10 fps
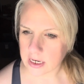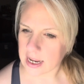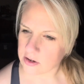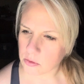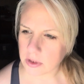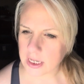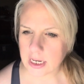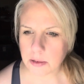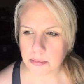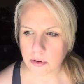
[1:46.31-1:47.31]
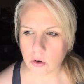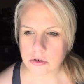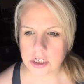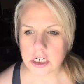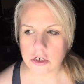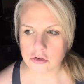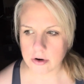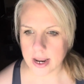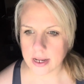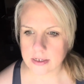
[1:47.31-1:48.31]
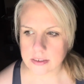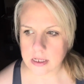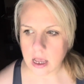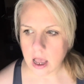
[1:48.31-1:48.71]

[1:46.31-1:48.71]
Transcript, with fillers: I don't really need protein drinks.